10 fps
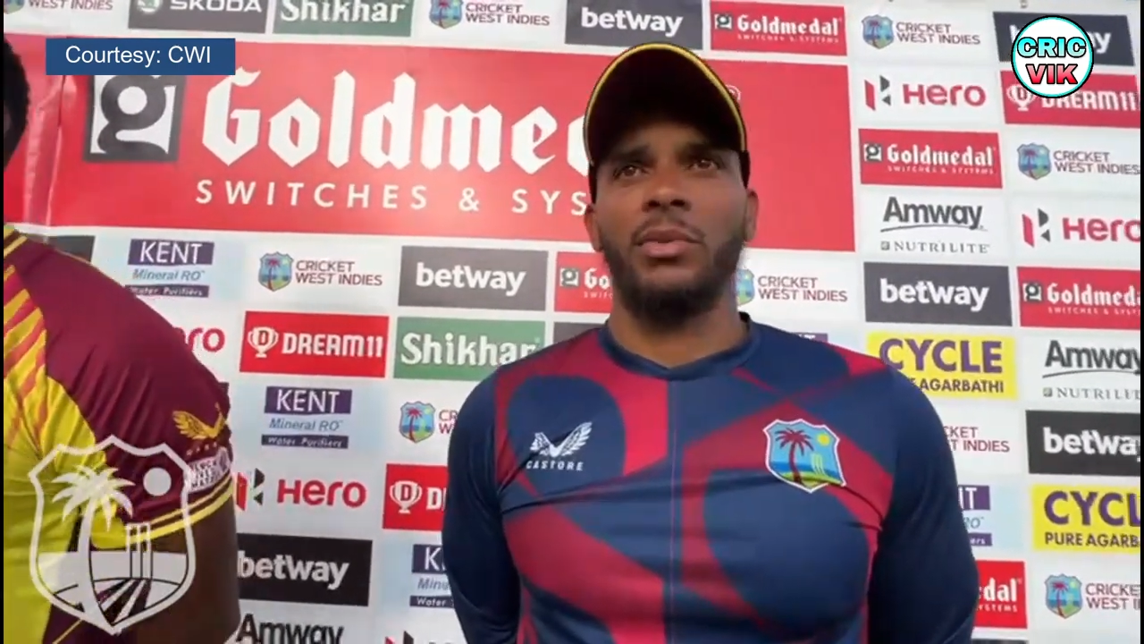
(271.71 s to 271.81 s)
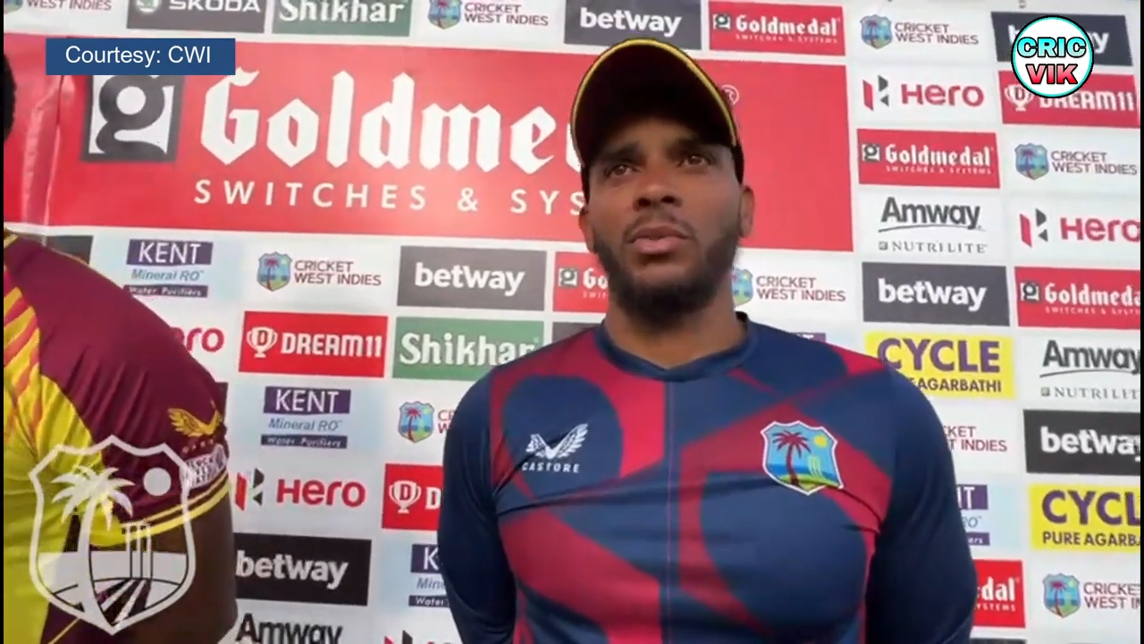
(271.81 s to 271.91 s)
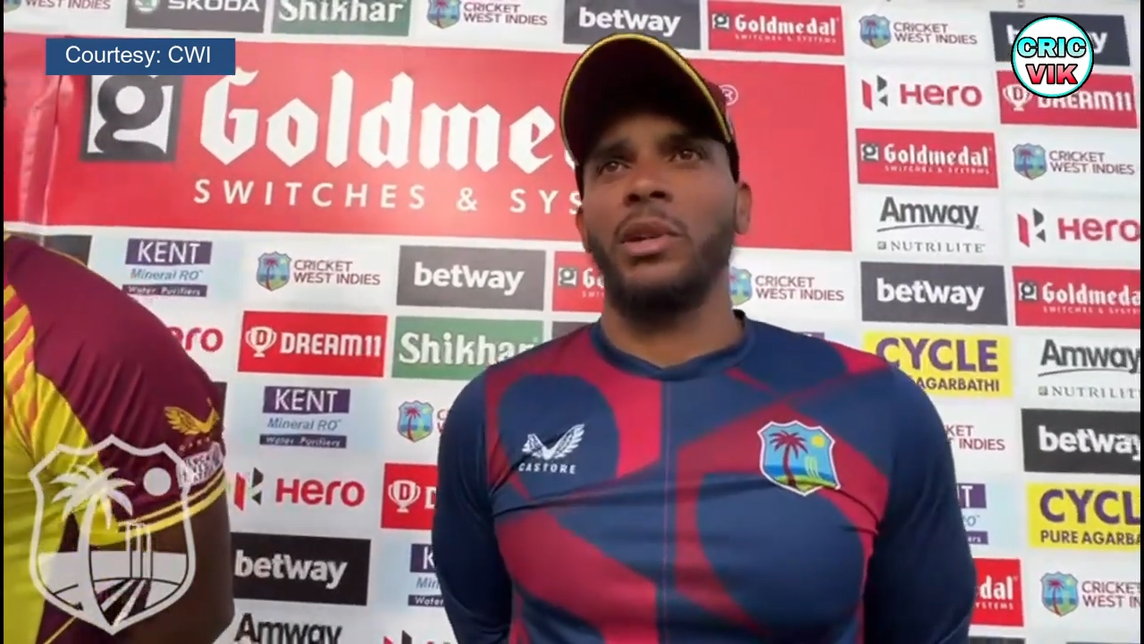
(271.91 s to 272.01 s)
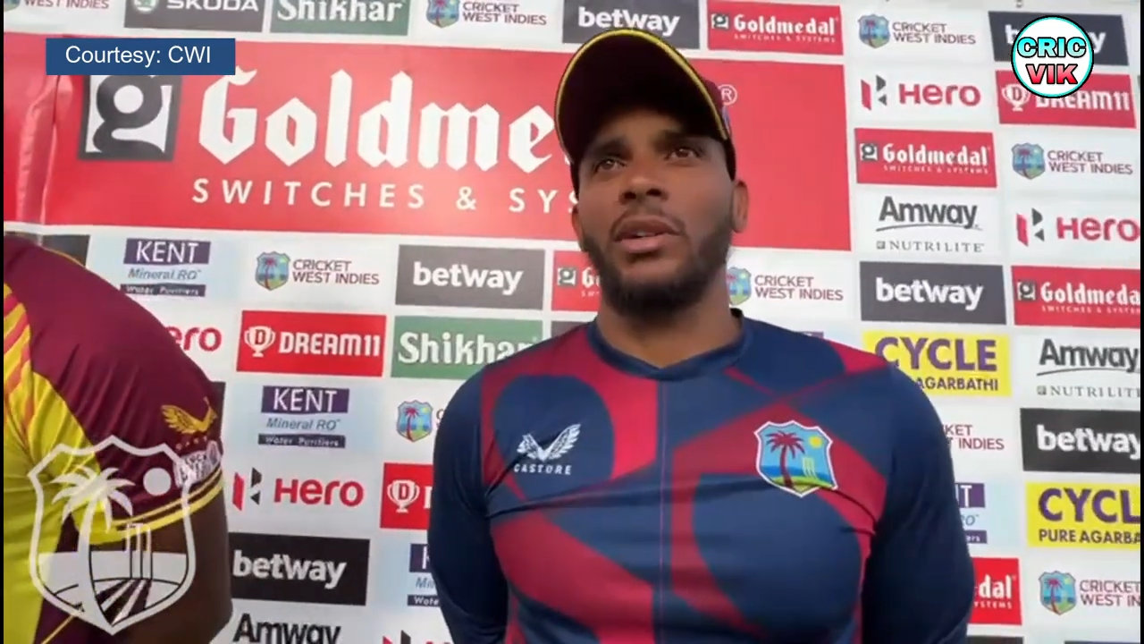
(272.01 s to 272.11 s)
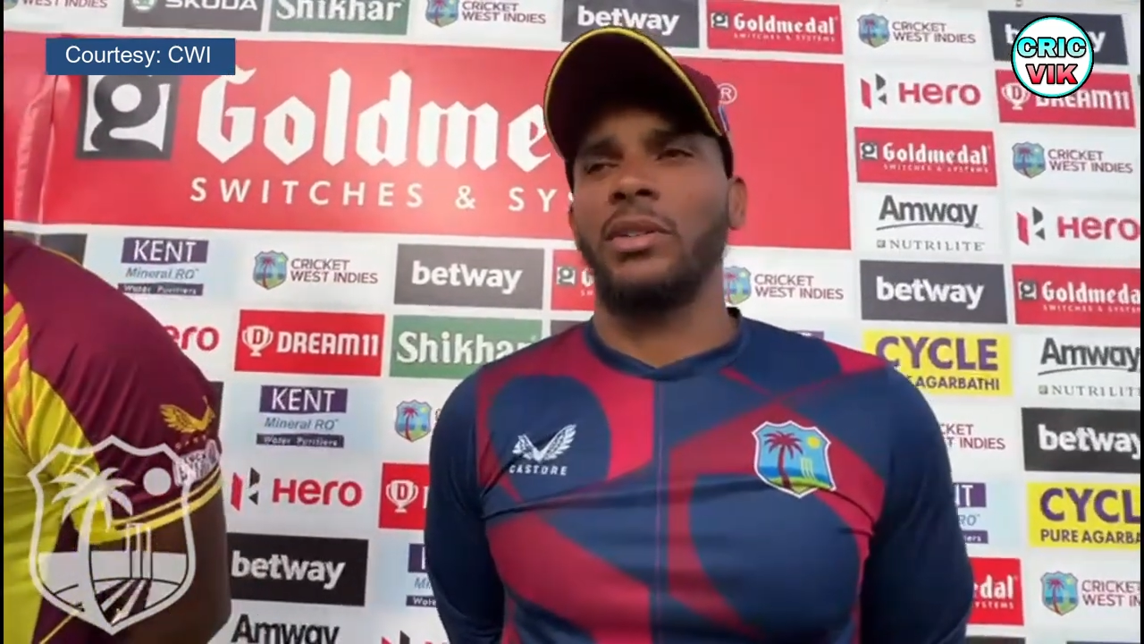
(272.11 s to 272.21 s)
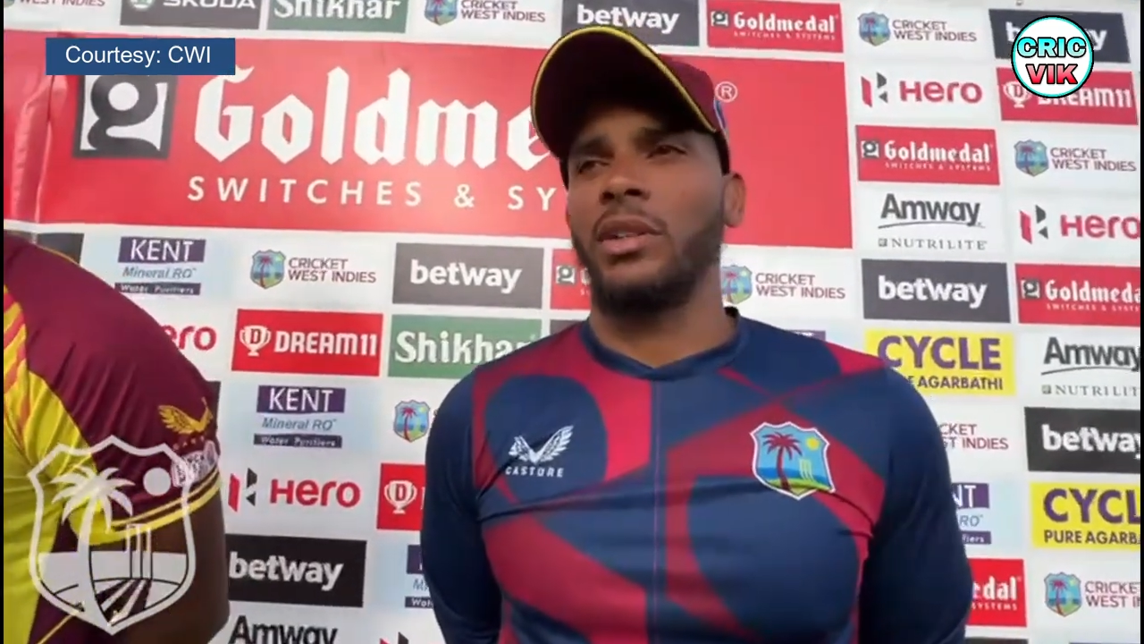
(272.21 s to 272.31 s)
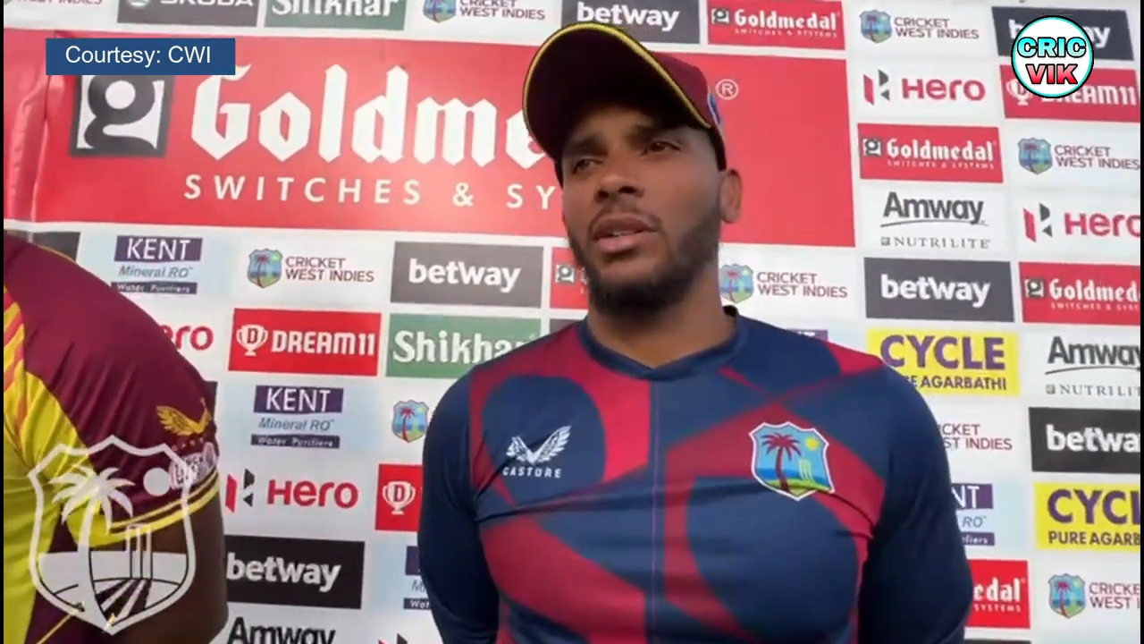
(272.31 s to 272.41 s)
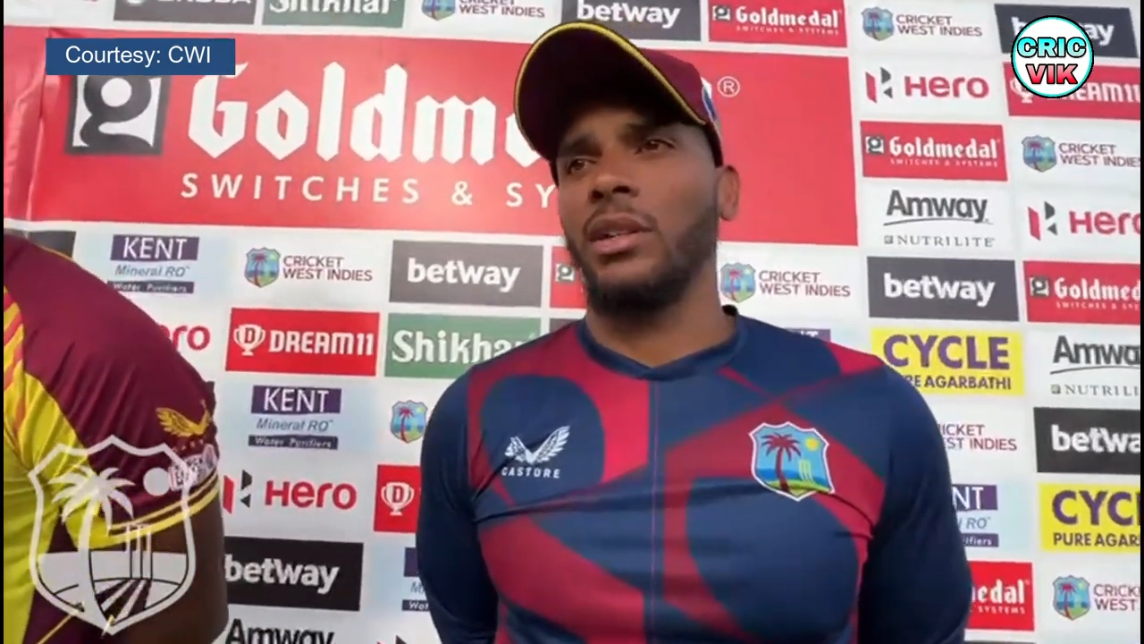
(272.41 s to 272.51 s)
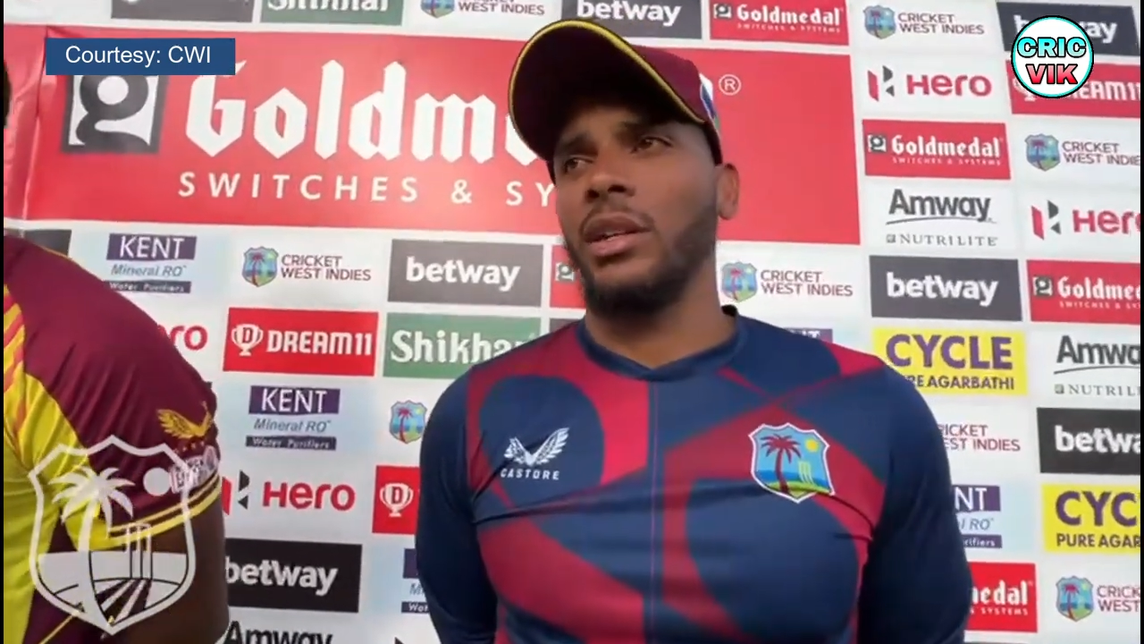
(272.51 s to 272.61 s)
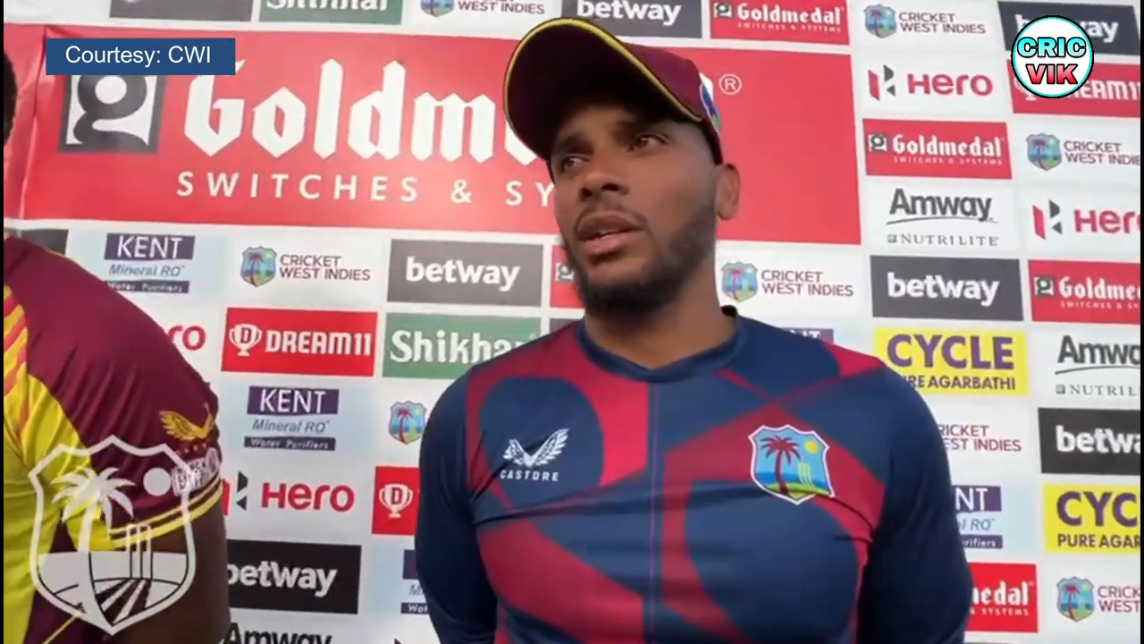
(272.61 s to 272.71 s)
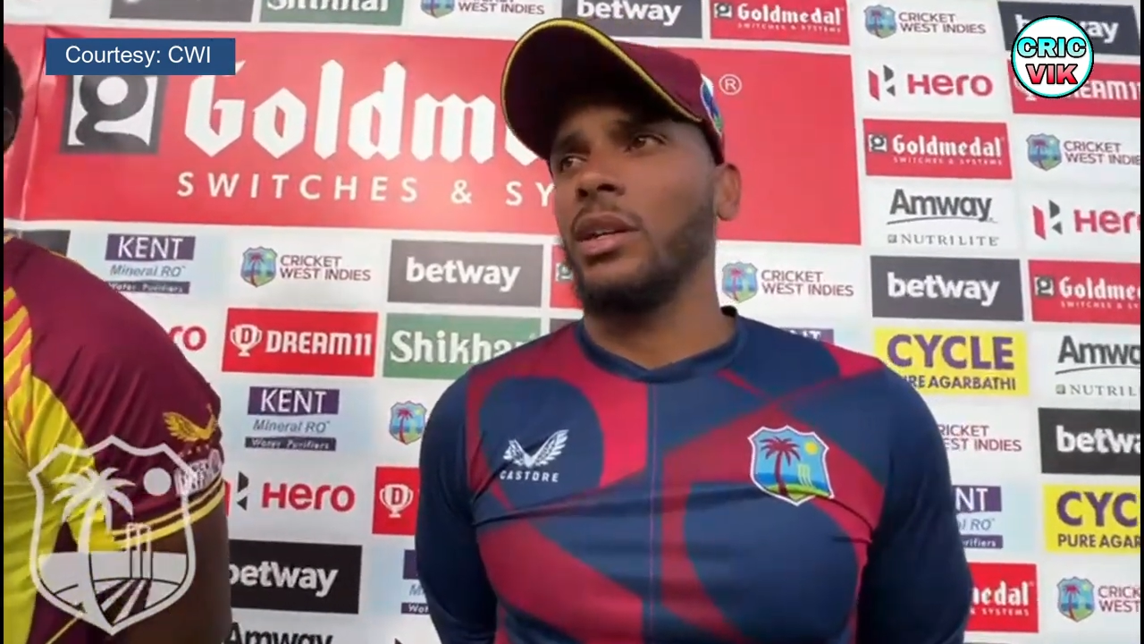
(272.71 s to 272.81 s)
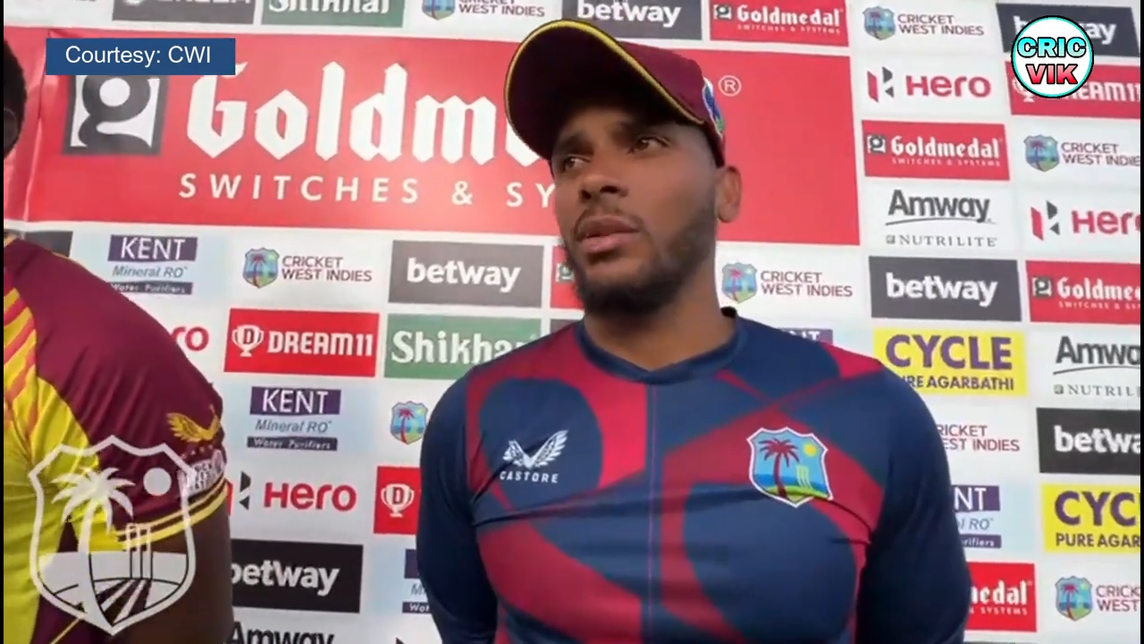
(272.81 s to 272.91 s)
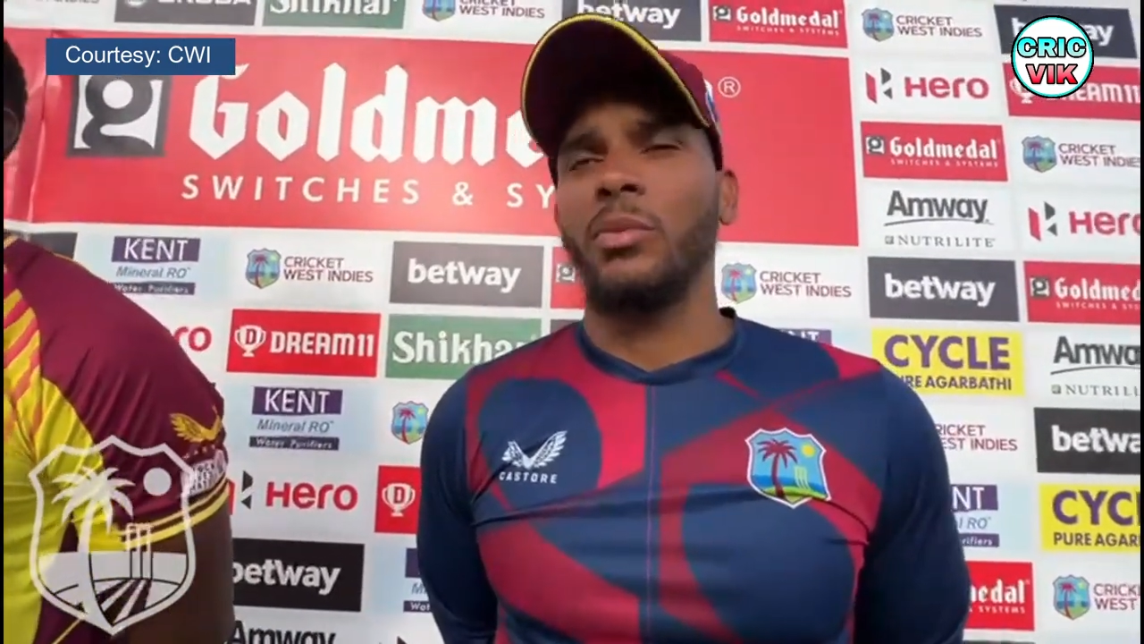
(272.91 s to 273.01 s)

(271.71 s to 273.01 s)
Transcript: Tomorrow is another day.